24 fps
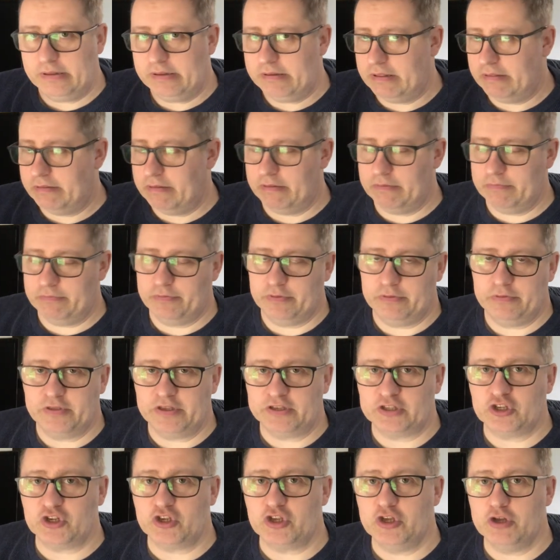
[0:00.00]
There's
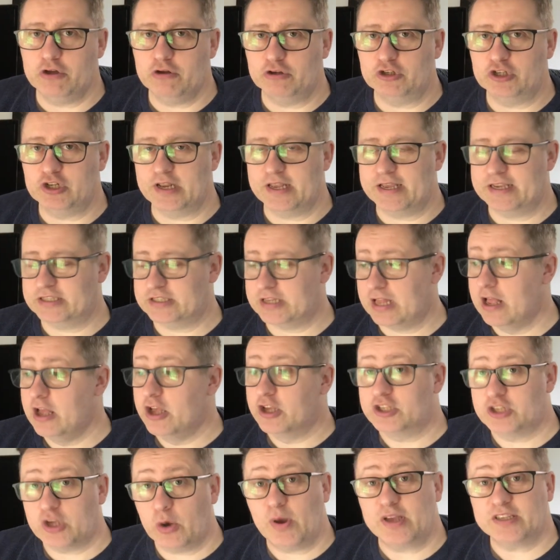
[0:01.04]
a huge list.
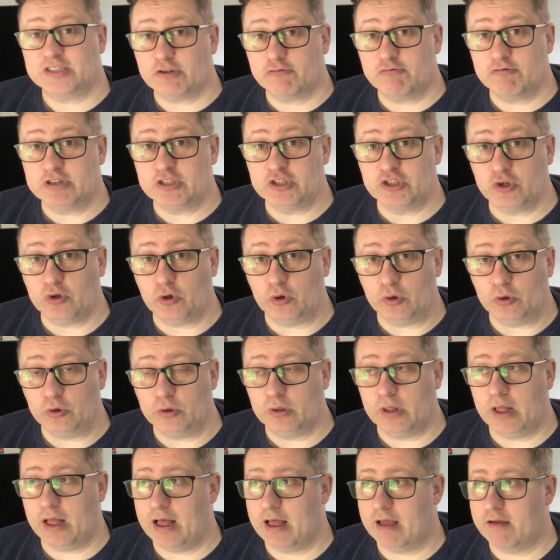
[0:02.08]
So as a result,
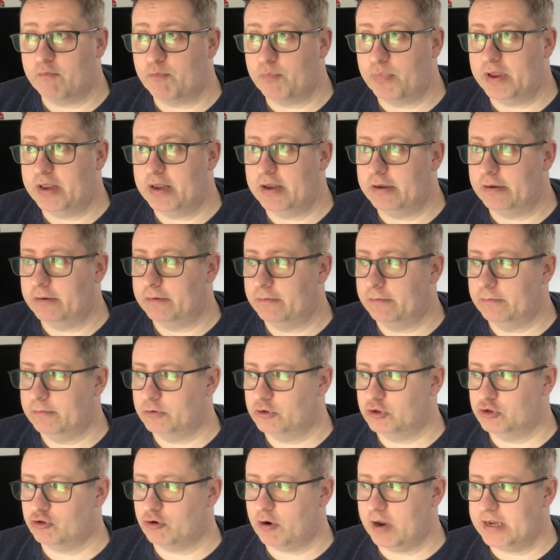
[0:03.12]
I've been
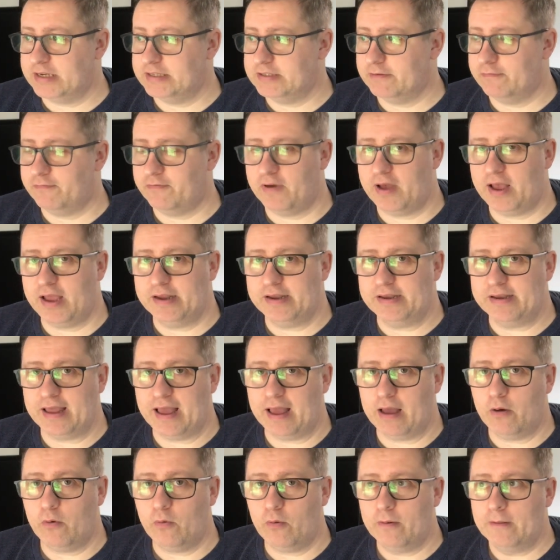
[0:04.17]
trying to find
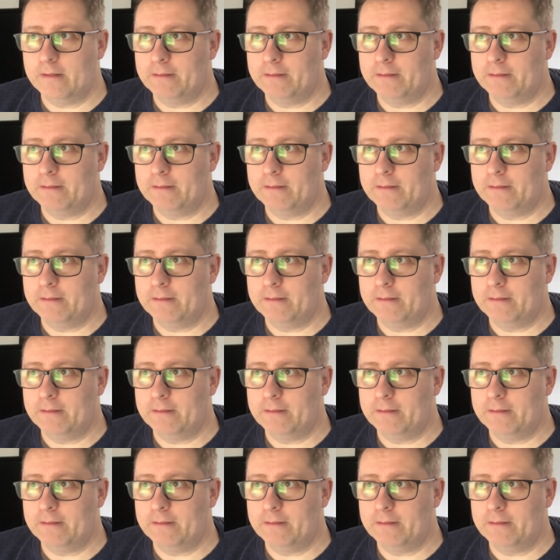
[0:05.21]
out